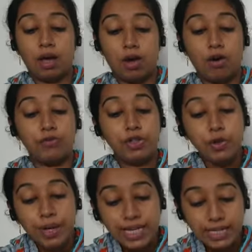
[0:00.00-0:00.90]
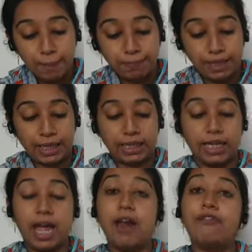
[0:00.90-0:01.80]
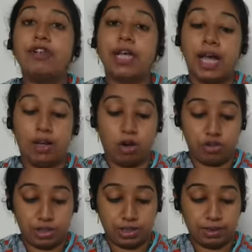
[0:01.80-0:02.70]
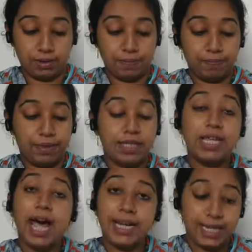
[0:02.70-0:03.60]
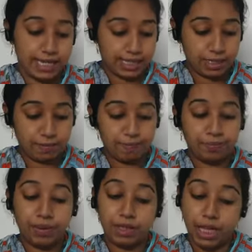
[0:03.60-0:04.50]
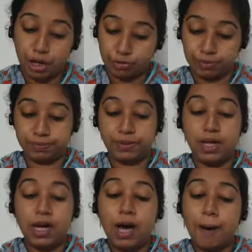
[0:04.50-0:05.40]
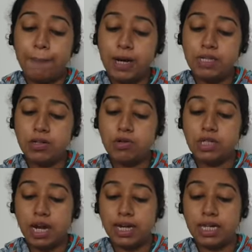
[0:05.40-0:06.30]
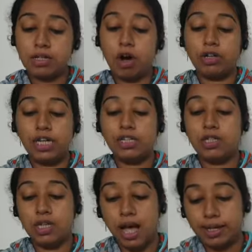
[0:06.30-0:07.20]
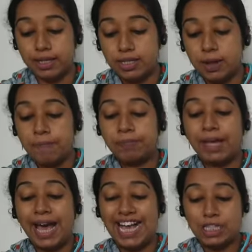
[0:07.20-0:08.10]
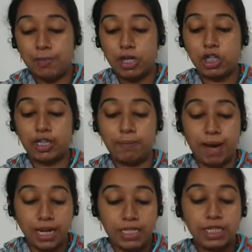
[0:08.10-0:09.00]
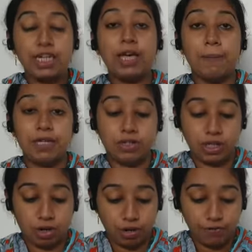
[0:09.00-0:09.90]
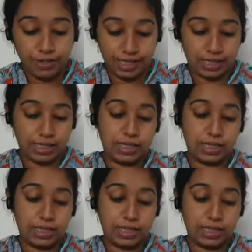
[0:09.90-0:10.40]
of doing something careful and logical. Scientist, noun. A person who studies or teaches science, especially biology, chemistry or physics.